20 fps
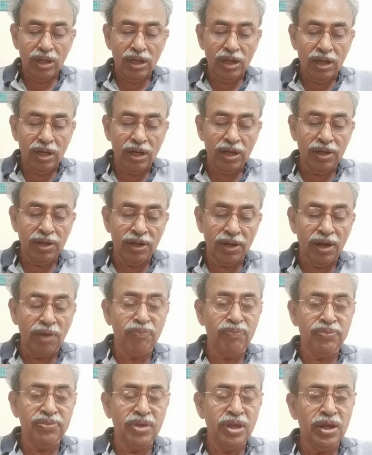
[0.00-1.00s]
and left
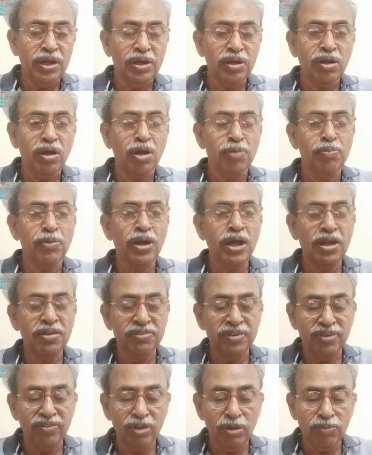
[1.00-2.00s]
side carbon
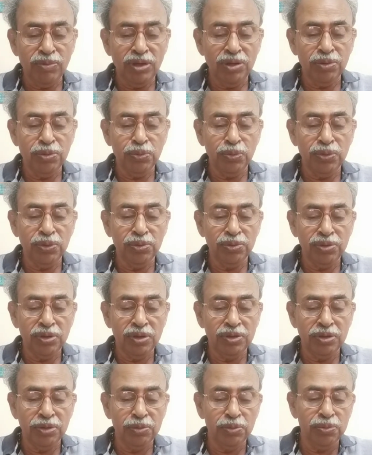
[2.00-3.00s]
dioxide will be 2 into
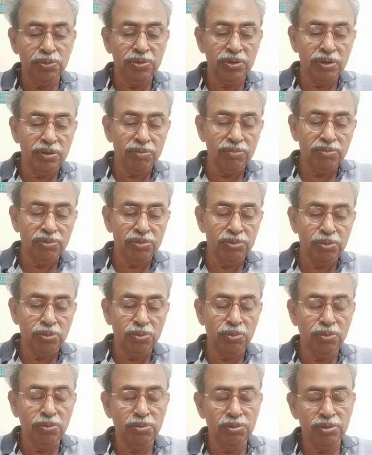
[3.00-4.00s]
32,
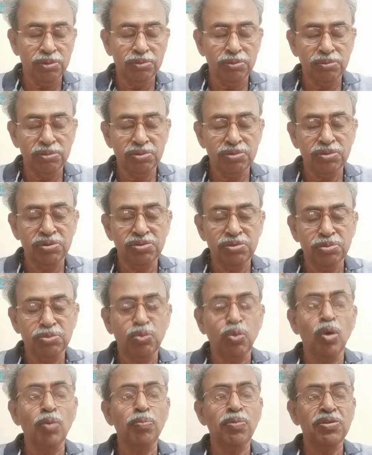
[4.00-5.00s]

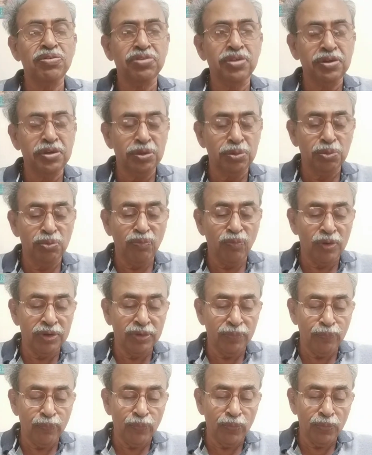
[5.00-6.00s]
12 plus 32,
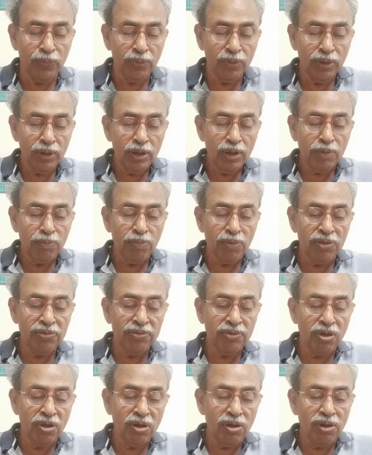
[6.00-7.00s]
44, plus
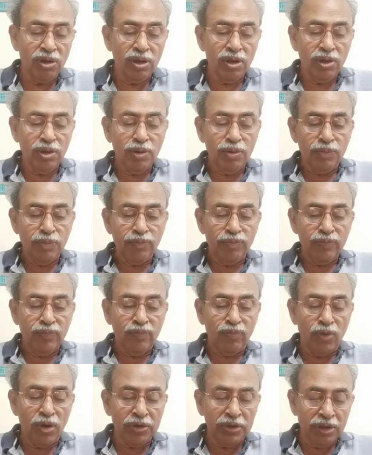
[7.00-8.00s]

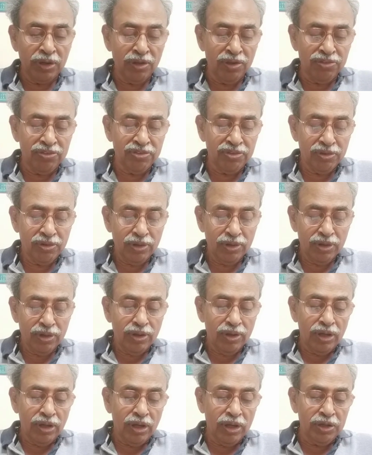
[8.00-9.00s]
water is
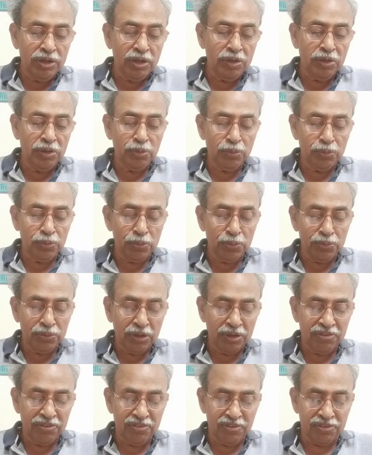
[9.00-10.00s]
18 into 2,
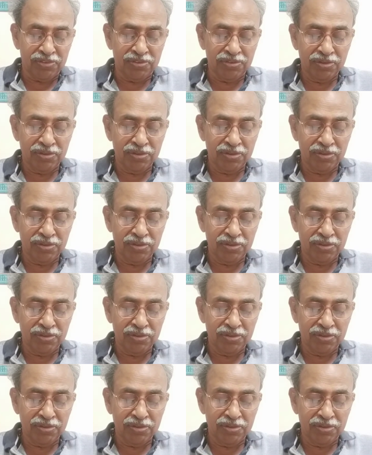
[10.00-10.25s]
36.